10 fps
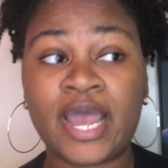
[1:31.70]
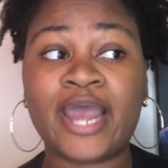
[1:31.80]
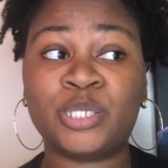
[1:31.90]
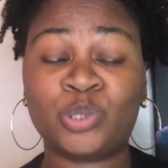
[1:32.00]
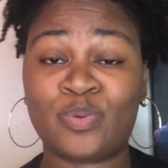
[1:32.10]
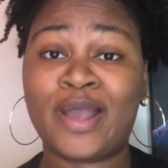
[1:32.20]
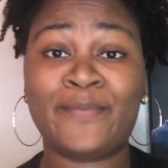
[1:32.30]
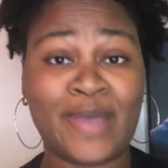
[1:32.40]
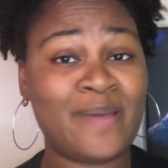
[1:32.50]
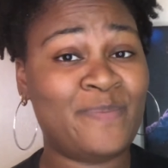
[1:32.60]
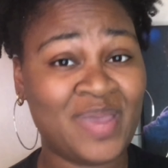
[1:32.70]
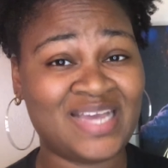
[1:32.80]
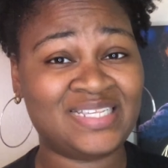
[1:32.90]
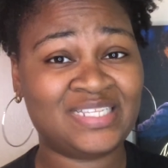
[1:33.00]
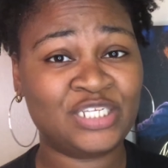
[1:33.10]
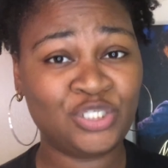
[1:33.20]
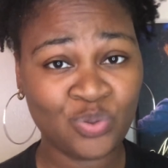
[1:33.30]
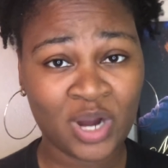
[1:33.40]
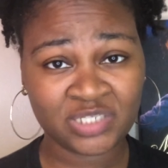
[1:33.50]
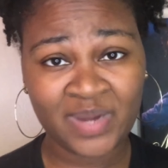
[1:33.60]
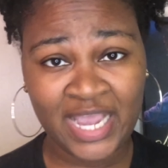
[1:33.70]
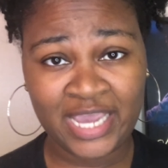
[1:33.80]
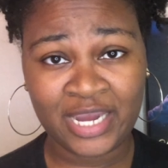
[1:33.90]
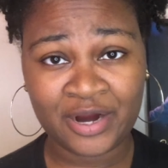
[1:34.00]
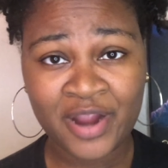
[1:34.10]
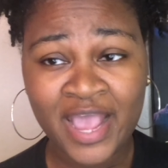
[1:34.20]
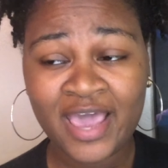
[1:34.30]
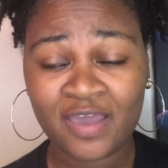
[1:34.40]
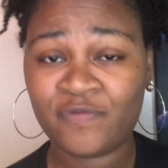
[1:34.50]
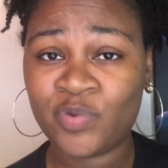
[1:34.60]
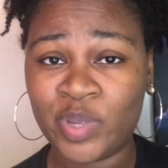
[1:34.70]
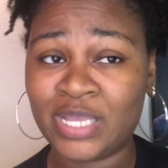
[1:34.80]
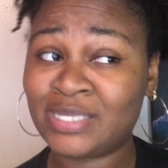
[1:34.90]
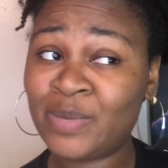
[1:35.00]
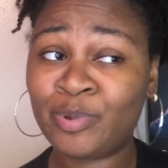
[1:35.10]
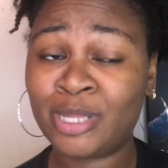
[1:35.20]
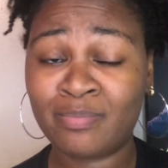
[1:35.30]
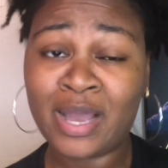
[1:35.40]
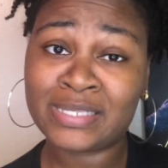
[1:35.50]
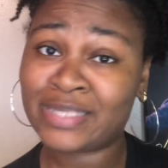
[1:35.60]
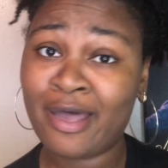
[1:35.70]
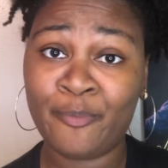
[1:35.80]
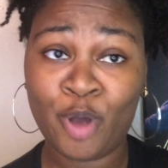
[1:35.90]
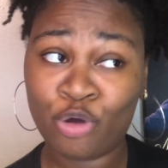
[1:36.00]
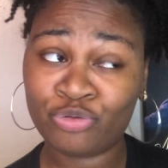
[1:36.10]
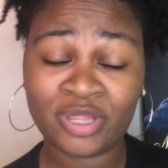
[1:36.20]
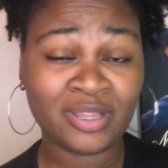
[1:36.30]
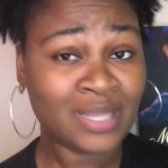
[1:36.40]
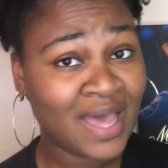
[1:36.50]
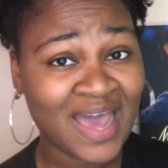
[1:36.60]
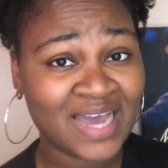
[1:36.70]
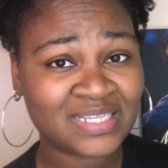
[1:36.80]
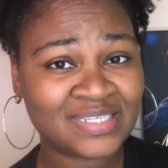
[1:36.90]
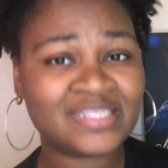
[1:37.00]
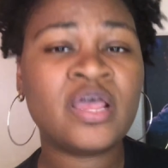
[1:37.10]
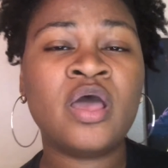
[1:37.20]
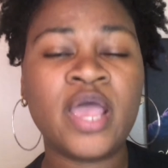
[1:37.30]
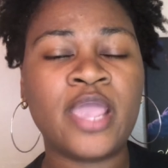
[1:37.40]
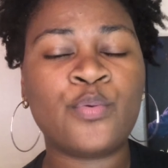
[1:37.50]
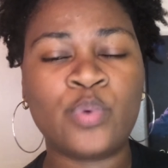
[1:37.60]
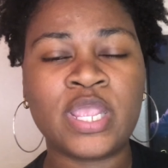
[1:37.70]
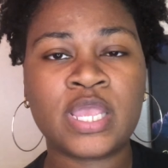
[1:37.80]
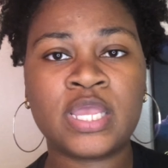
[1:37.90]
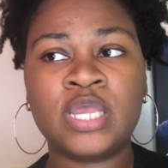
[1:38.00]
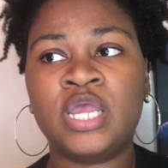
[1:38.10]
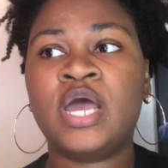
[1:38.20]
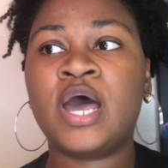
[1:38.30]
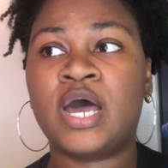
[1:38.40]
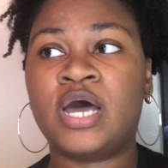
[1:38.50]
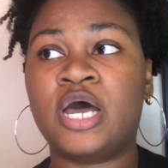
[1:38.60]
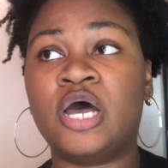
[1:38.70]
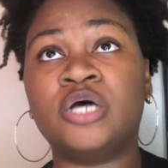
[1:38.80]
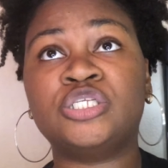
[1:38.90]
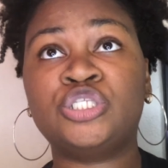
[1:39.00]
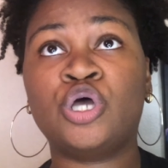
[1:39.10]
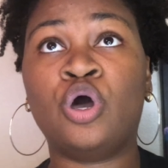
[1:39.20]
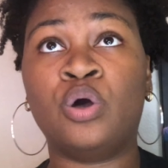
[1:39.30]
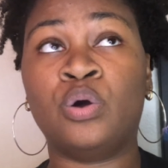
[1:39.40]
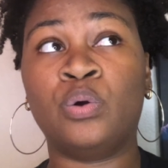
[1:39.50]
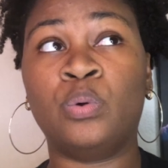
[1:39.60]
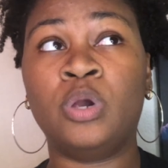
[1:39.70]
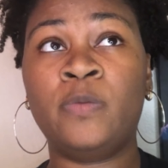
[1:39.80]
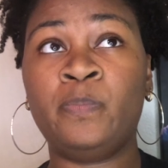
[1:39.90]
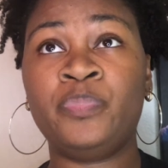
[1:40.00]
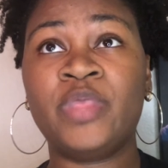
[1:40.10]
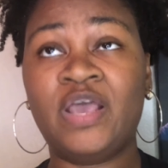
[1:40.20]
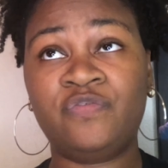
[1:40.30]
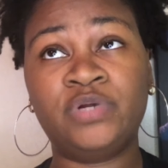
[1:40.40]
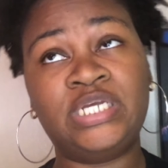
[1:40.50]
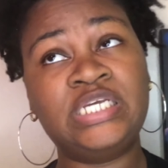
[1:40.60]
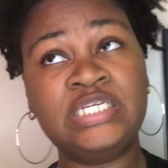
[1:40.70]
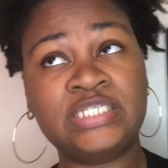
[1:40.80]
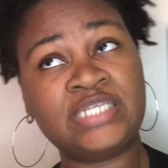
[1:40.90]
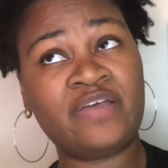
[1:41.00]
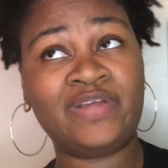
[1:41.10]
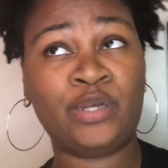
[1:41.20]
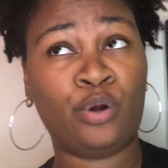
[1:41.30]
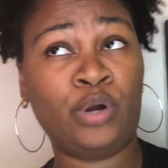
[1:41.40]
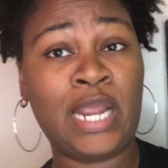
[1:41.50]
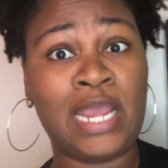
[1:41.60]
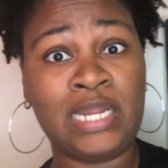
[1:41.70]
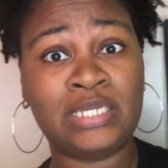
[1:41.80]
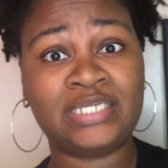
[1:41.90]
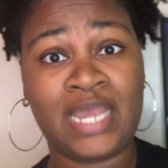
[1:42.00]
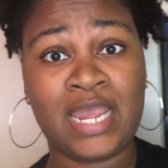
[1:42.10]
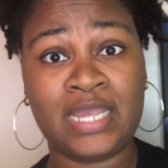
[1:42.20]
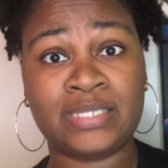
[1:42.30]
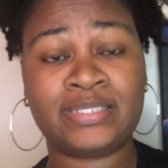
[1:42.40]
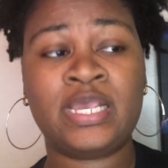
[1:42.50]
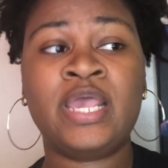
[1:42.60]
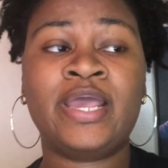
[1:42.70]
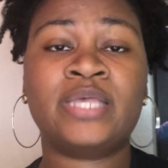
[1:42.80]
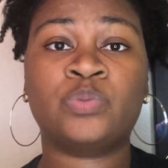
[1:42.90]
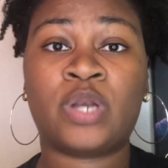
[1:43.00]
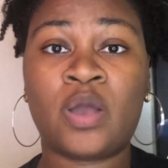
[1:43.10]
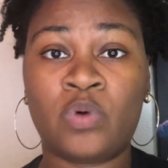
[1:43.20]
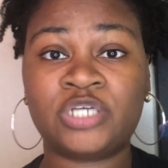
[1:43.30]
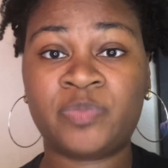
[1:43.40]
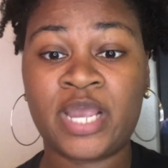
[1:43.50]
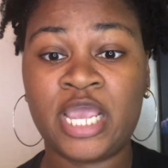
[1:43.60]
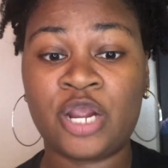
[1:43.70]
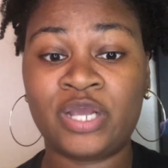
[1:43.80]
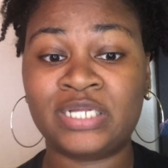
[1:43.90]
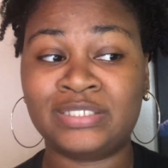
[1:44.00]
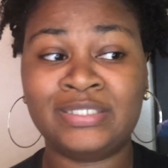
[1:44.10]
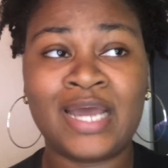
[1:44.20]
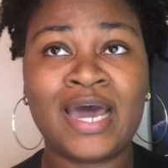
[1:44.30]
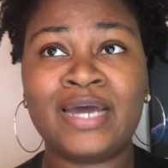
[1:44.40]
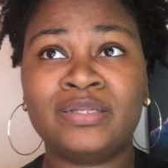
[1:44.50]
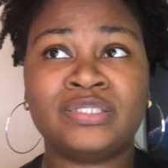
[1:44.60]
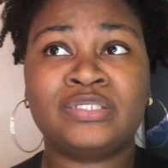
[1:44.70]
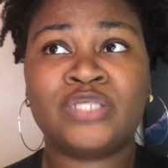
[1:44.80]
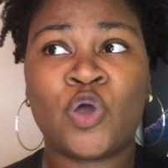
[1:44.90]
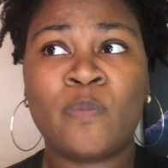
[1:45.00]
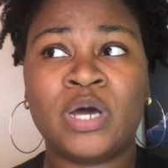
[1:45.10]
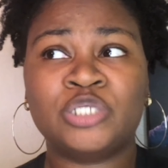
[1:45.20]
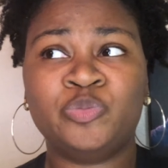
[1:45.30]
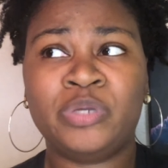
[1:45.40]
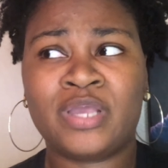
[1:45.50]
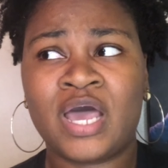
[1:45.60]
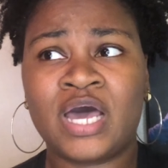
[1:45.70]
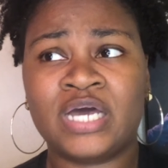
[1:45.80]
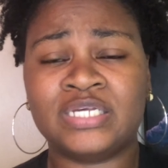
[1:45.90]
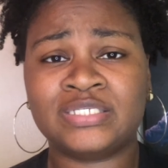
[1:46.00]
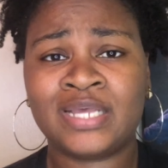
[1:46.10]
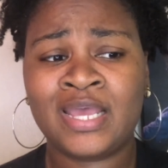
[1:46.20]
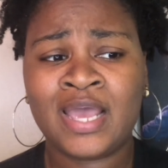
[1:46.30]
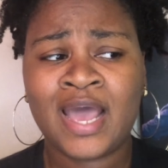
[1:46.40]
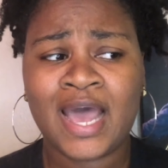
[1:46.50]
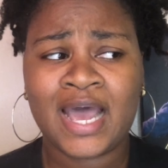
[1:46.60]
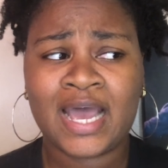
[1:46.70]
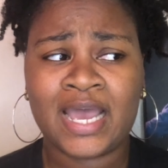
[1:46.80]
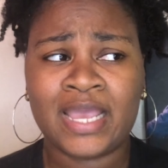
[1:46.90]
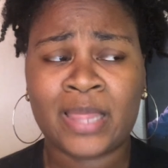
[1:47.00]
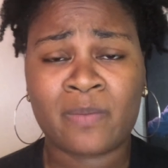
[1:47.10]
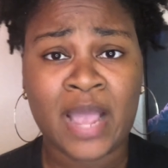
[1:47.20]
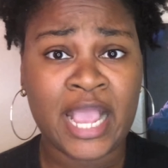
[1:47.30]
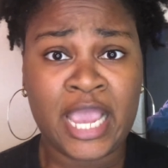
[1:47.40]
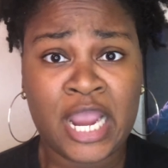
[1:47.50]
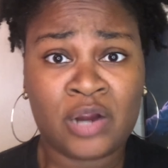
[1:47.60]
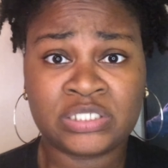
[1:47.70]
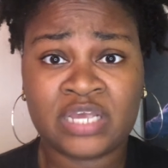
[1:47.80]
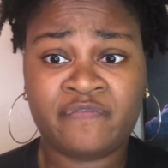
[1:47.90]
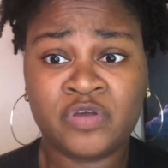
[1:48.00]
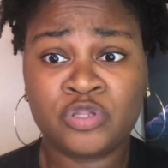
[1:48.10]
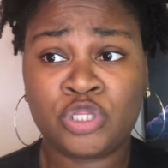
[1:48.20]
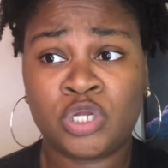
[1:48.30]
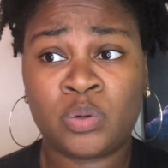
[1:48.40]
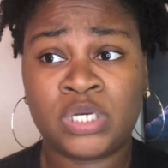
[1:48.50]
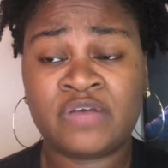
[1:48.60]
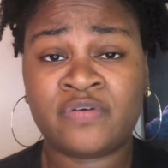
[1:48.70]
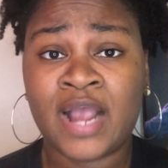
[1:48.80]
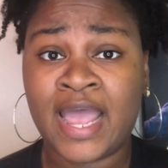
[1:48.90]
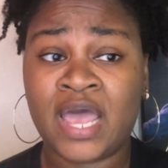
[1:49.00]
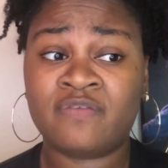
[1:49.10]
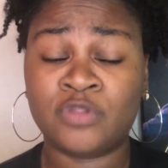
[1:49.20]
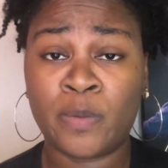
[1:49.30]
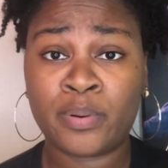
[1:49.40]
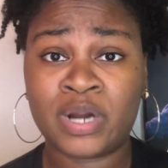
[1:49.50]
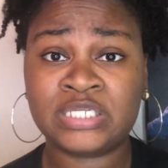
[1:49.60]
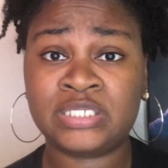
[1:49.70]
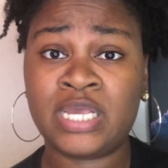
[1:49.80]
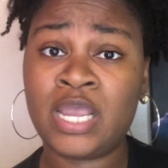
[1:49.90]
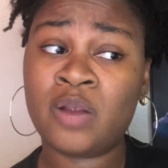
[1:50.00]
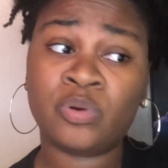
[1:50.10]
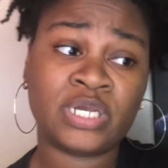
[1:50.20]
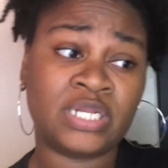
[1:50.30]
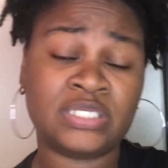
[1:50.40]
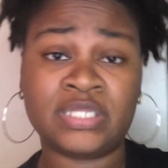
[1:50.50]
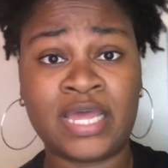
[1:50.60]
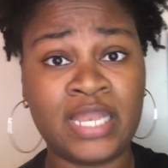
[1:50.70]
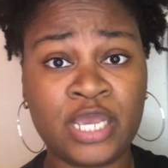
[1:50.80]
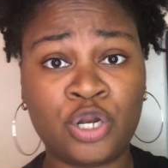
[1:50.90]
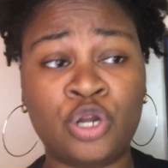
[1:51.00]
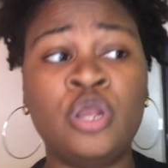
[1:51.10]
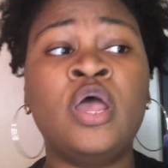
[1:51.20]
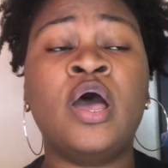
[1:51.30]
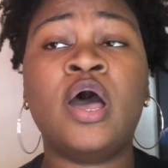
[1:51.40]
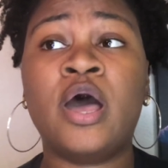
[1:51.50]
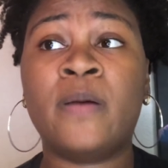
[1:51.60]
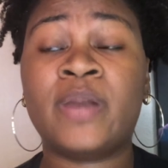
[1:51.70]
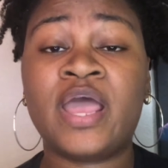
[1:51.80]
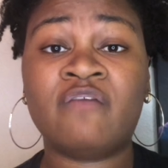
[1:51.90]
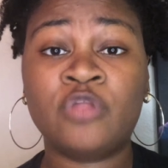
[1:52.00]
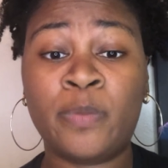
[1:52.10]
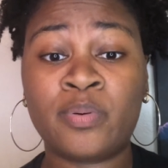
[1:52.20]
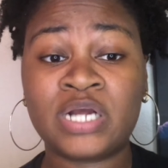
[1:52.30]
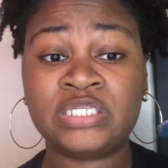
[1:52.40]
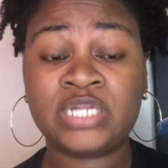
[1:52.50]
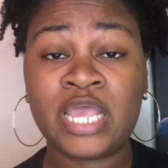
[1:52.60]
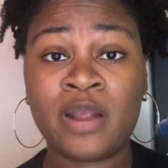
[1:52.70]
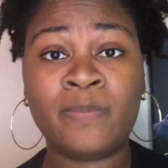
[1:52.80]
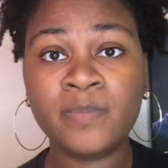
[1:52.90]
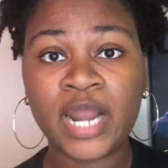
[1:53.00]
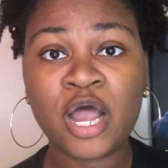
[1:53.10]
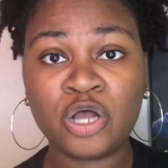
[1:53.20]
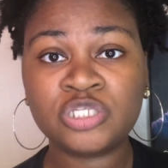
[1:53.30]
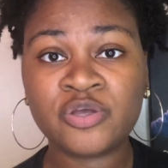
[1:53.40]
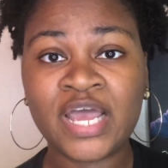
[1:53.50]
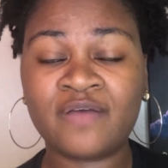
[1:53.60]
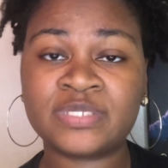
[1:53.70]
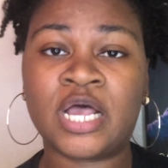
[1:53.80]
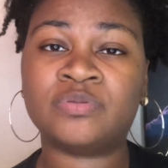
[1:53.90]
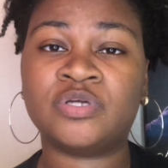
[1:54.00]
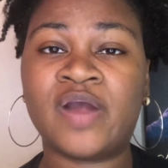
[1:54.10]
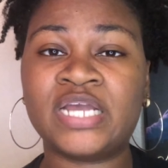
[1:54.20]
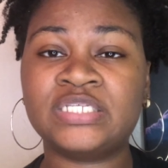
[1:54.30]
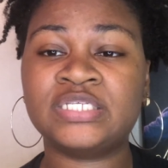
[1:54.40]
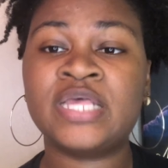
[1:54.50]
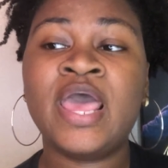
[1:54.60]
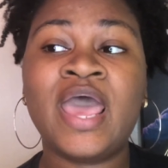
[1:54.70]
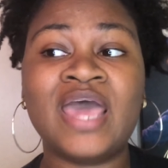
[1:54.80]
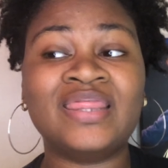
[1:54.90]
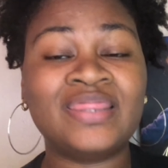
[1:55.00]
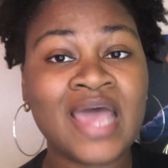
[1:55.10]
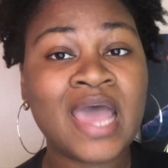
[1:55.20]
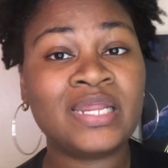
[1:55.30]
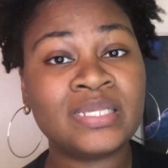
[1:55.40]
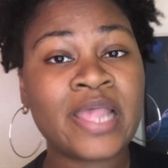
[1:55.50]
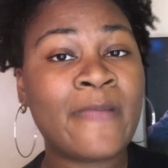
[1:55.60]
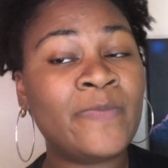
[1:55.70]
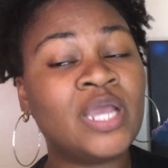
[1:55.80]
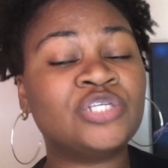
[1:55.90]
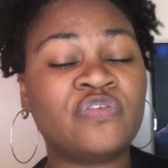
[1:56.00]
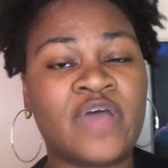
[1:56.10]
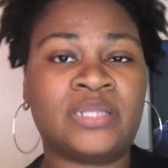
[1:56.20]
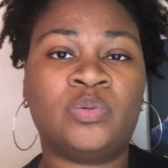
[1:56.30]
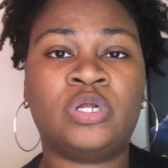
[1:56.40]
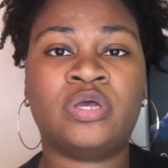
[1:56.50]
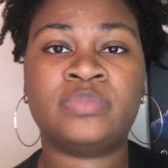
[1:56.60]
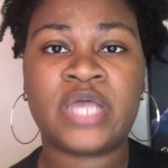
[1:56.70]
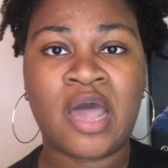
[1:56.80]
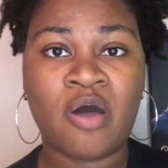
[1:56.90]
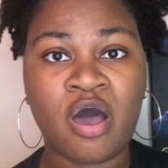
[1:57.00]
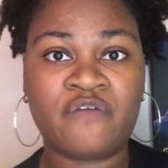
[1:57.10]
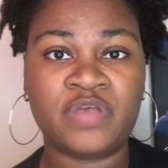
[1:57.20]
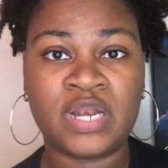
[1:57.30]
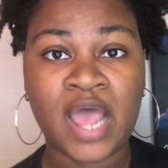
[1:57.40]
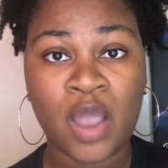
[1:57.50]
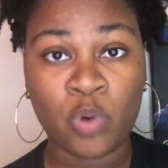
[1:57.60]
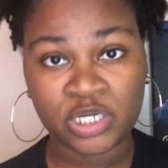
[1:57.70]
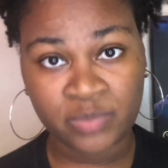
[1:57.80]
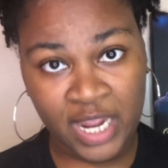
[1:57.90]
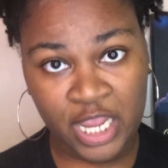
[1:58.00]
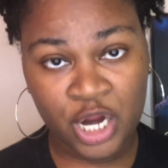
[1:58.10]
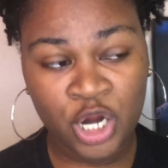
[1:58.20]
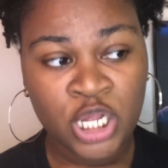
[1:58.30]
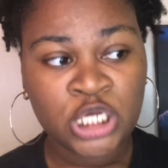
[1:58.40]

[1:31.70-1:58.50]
I try my best to wash my hair every week. Typically my scalp only lasts a week. So every 7 or 8 days is when I wash my hair. And it's not so much because my hair is like filthy or whatever. I have low porosity hair. We'll get into that later. But I have low porosity hair, but I also have scalp psoriasis. And that is a major factor when it comes to how often I wash my hair.